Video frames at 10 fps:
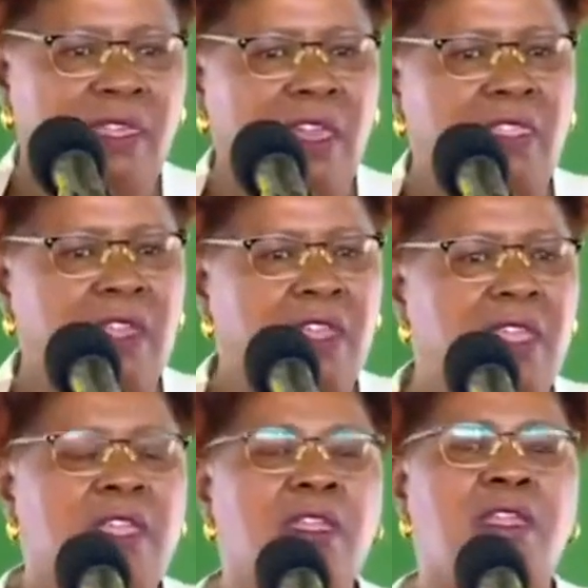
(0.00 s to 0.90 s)
the other
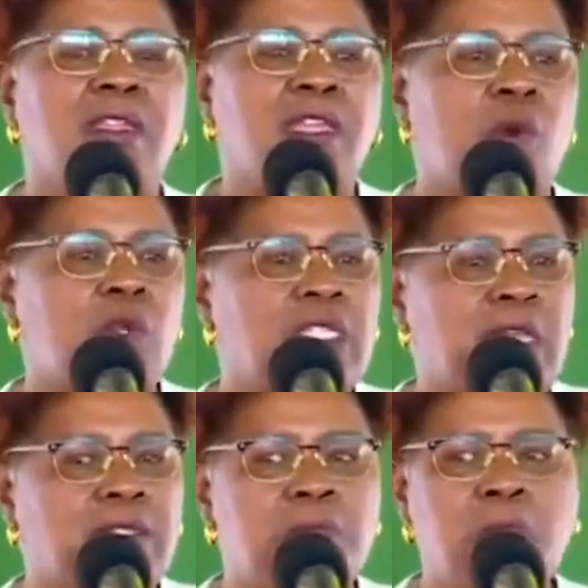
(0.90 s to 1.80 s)
day, there was
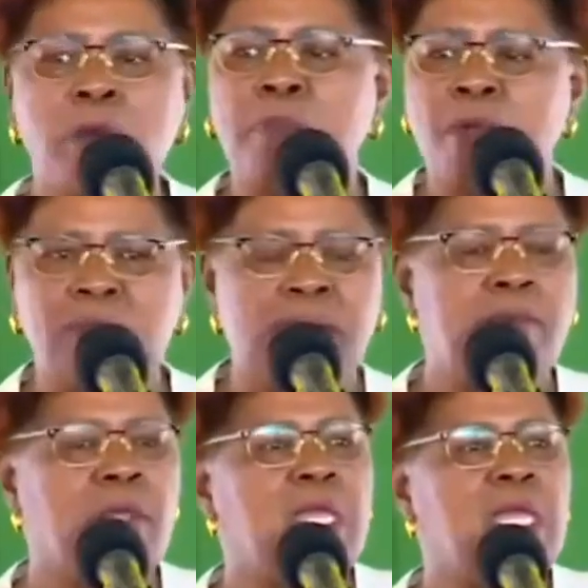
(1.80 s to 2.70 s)
a small problem.
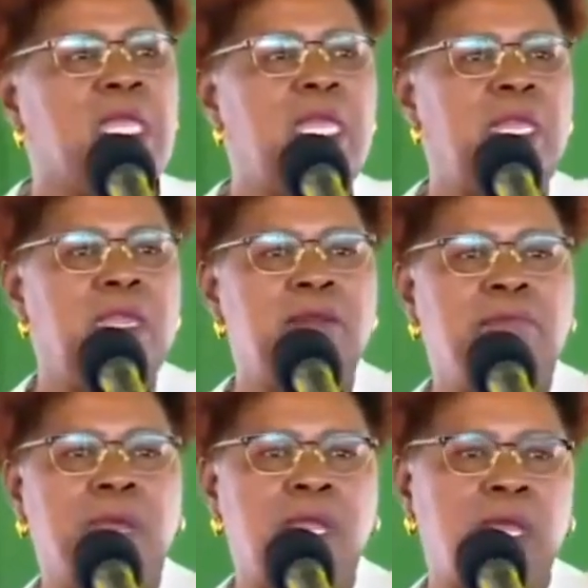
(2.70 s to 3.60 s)

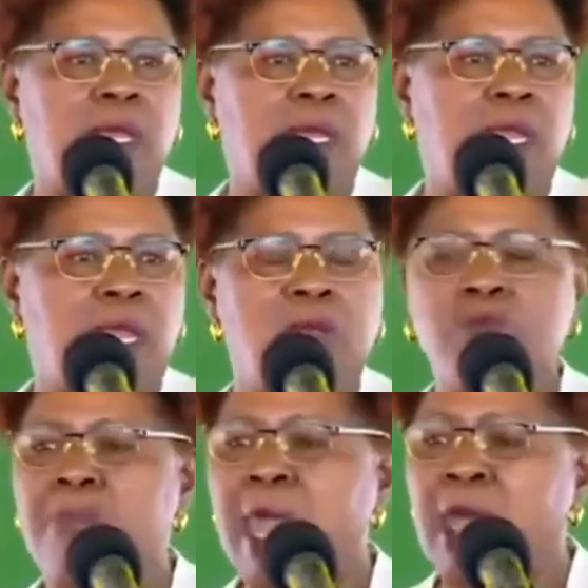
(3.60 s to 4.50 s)
In
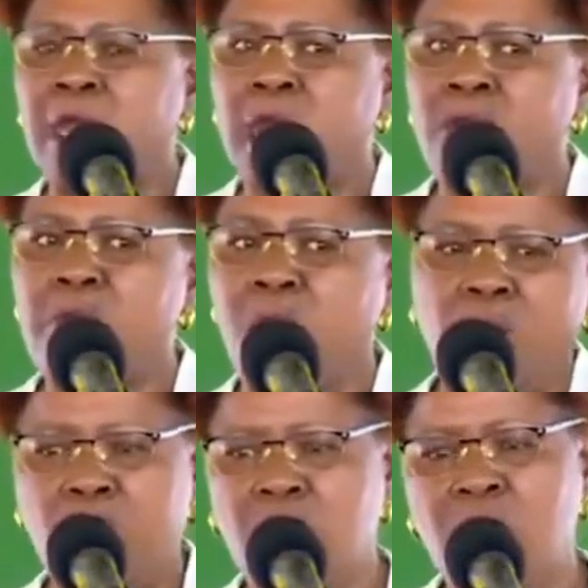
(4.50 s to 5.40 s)

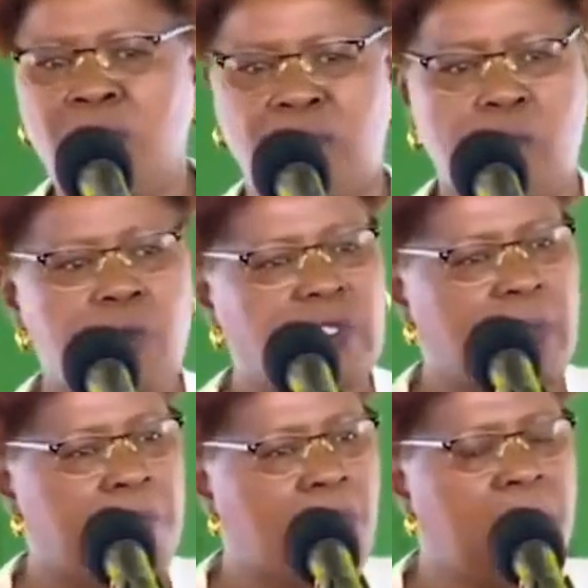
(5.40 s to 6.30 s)
Narumoro, there was
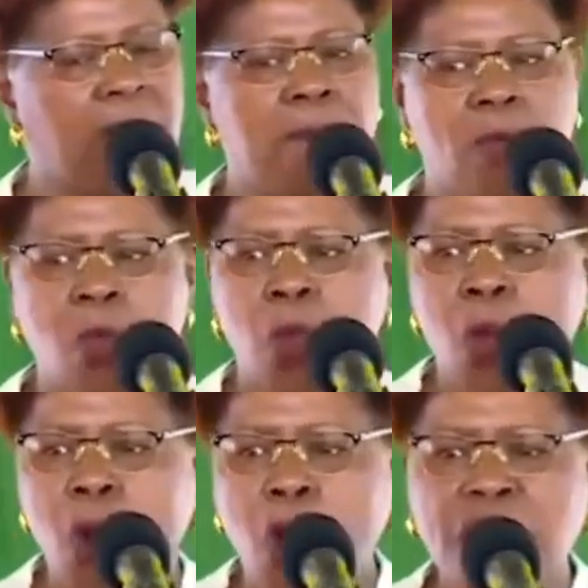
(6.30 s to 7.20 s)
a problem.
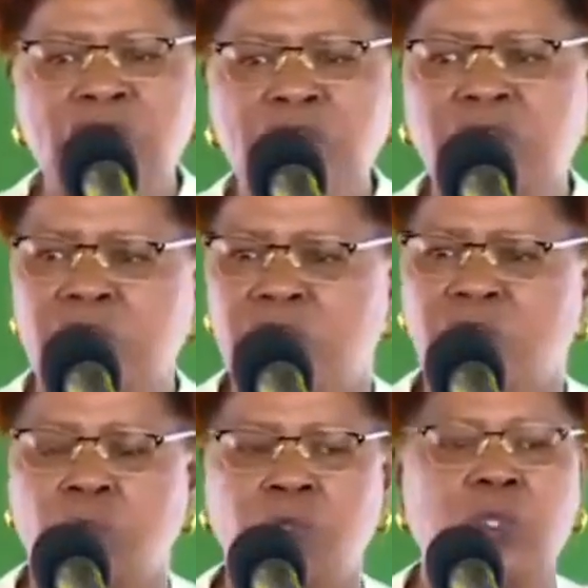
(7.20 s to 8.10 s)
All these
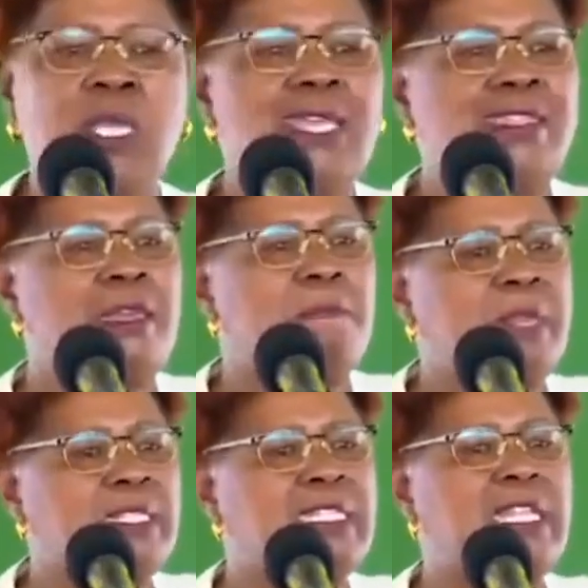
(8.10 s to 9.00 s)
issues, the
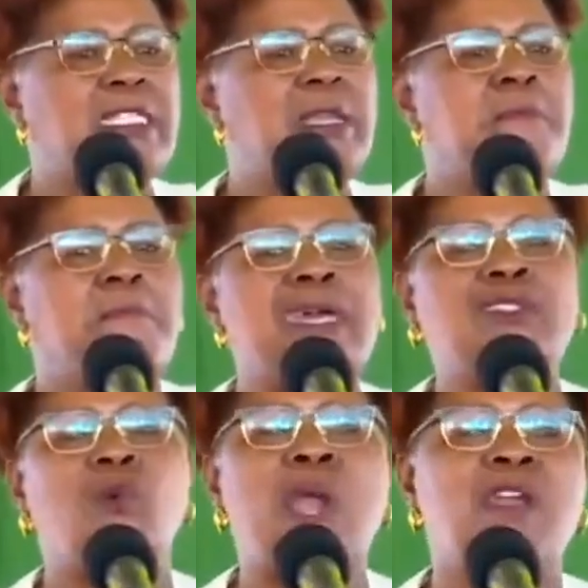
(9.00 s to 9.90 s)
president
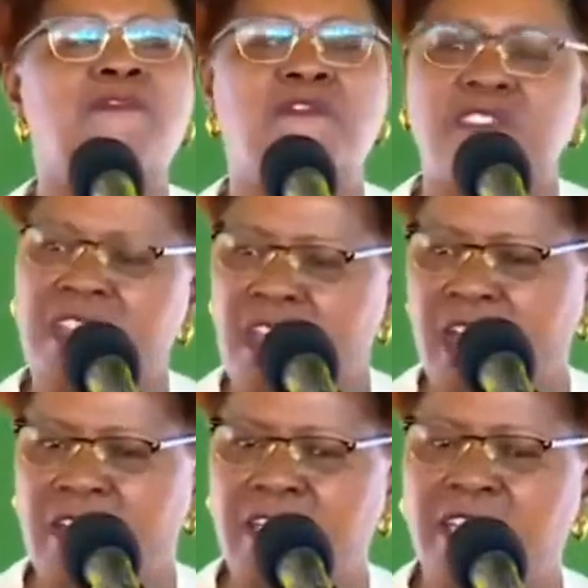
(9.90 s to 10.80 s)
must work very
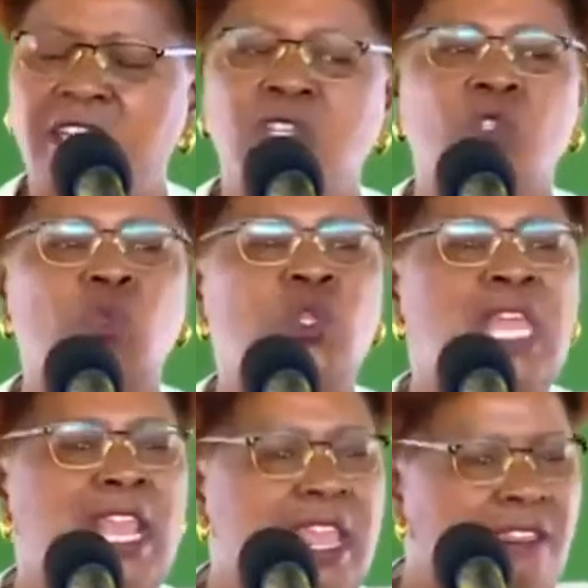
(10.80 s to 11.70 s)
hard to
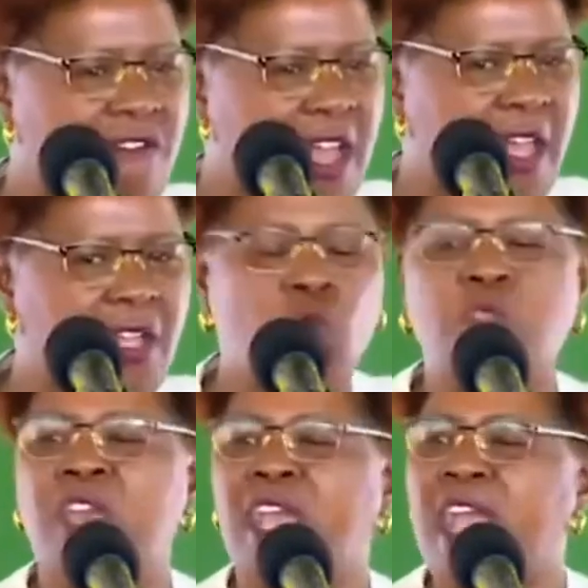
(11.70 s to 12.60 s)
deliver
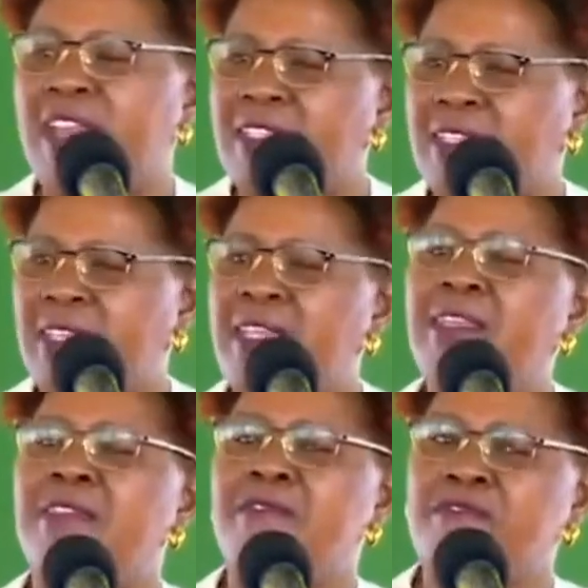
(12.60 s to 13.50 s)
to the country
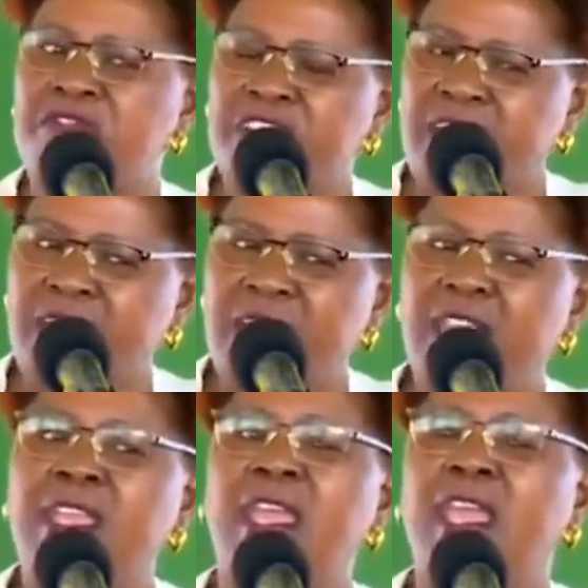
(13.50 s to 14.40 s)
free
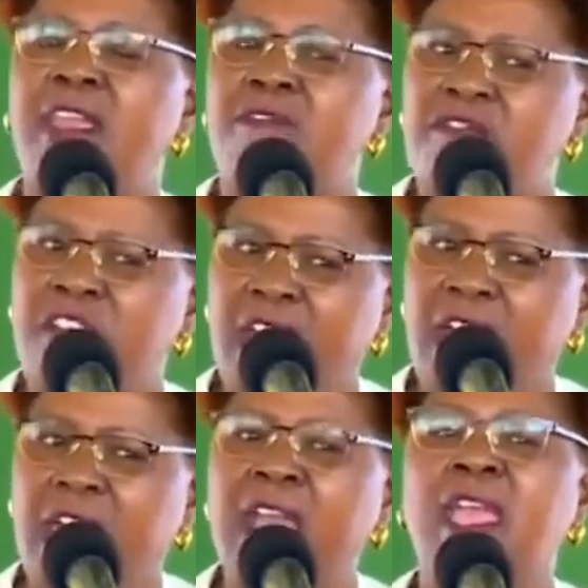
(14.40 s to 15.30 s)
and
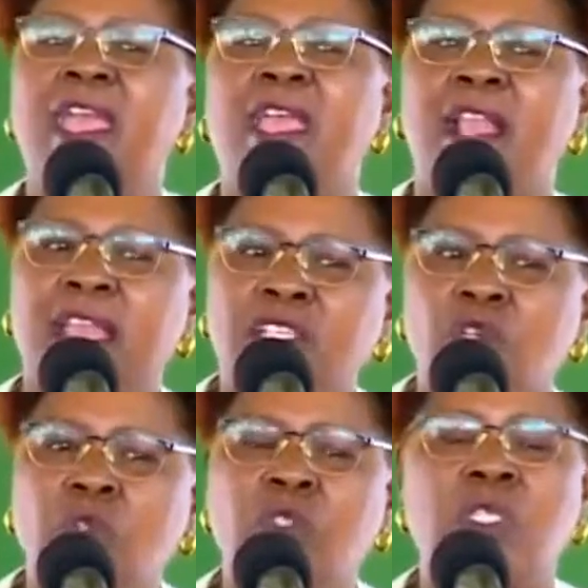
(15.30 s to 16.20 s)
fair
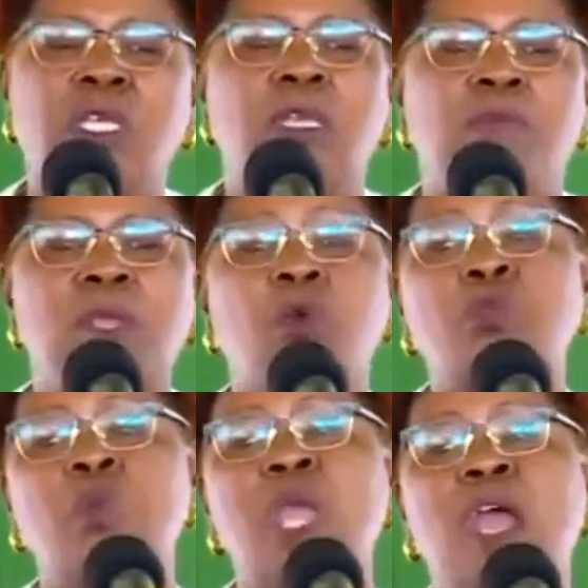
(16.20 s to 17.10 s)
elections,
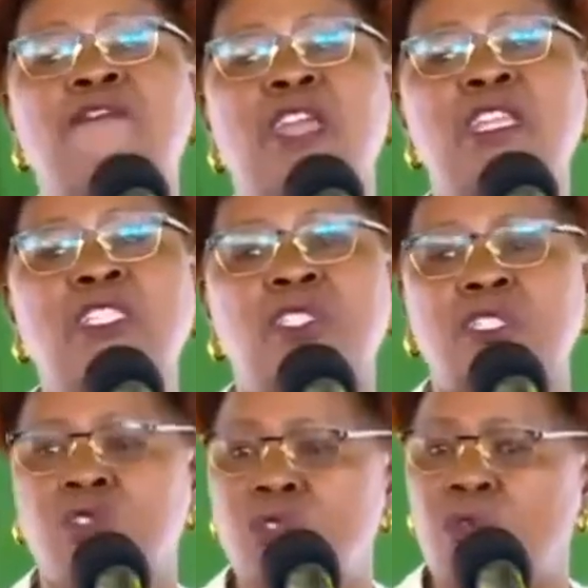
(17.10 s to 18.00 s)
because we have an
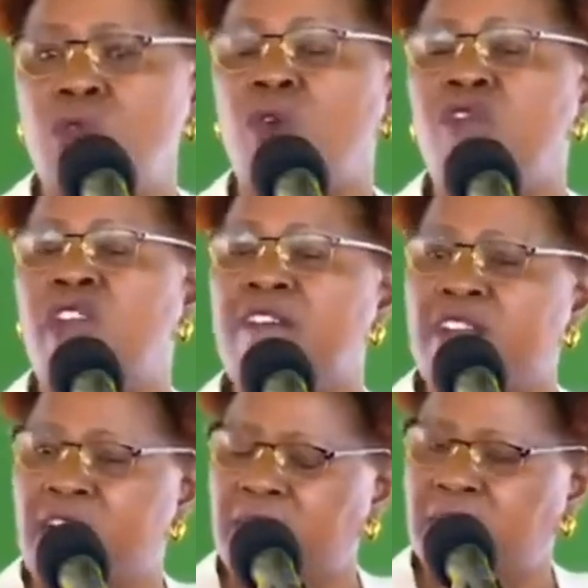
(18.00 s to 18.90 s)
institution of
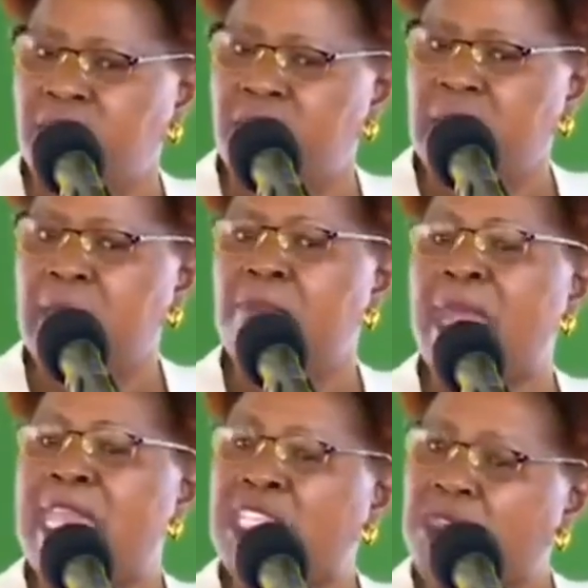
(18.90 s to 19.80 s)
governance.
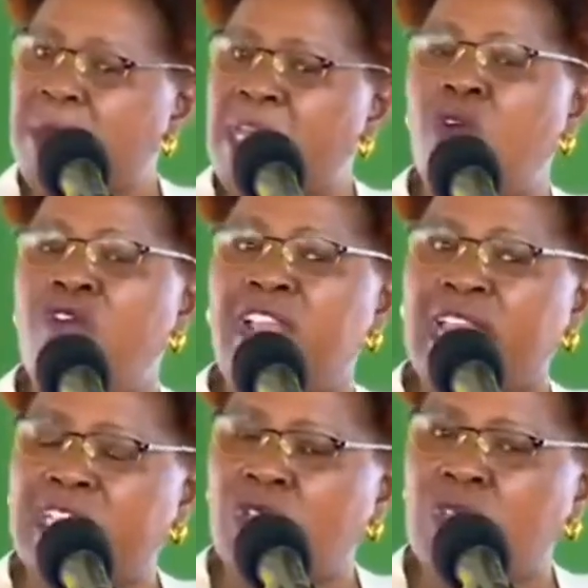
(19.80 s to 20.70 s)
Management of
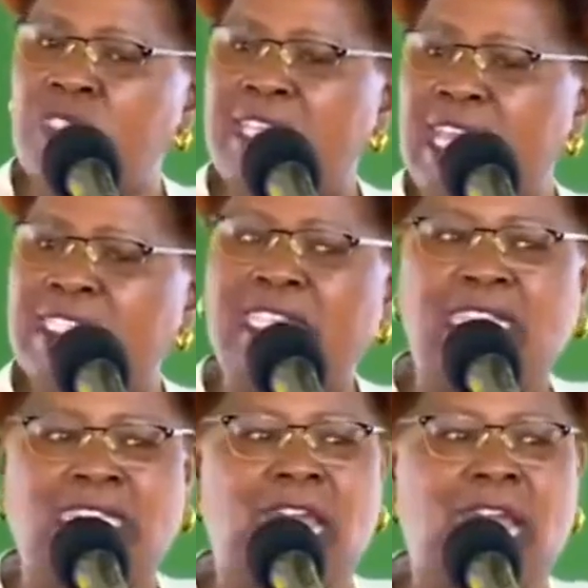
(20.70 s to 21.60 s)
elections, yes,
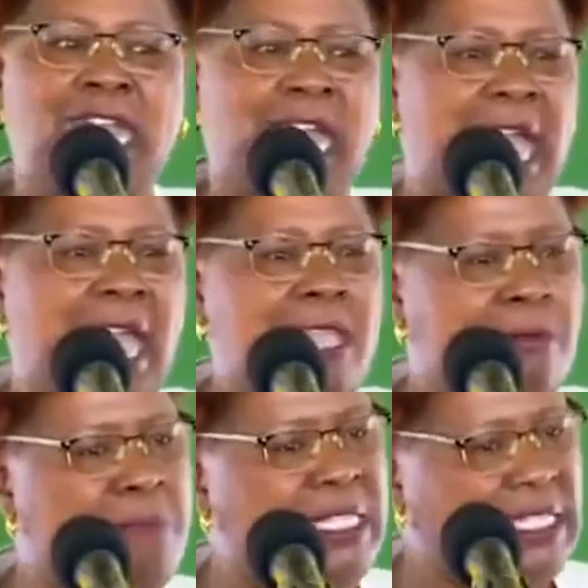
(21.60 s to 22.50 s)
is under
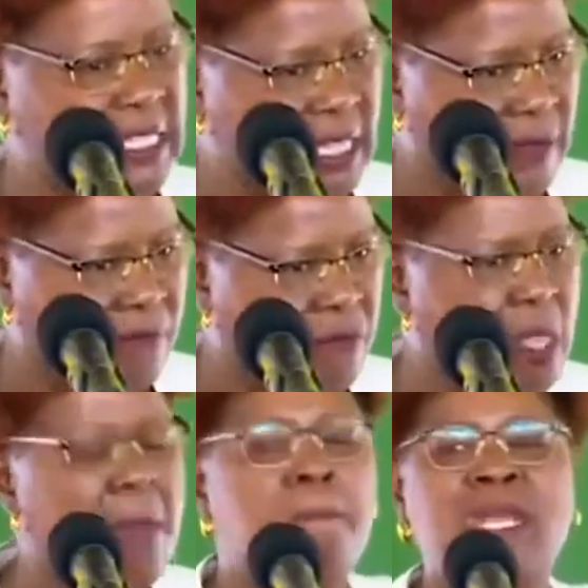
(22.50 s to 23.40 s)
IEBC,
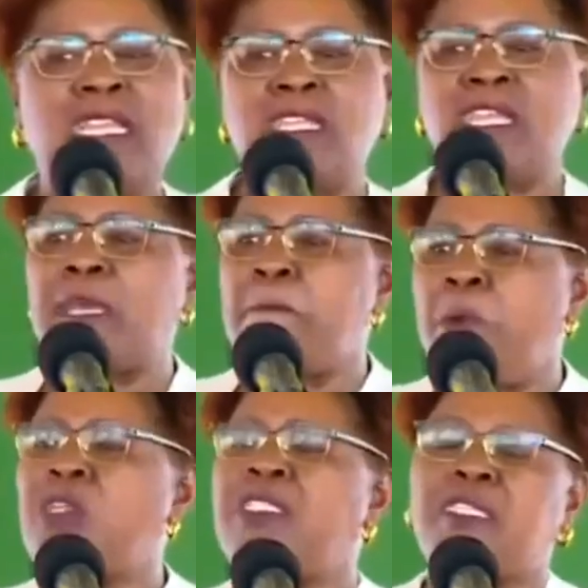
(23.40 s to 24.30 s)
but the
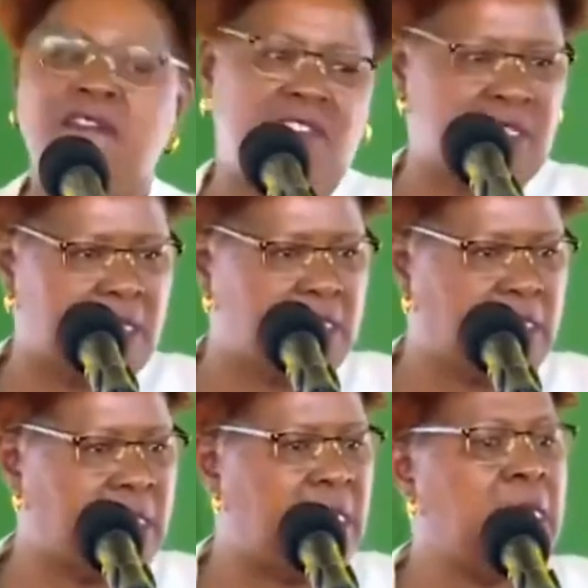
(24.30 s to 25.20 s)
support services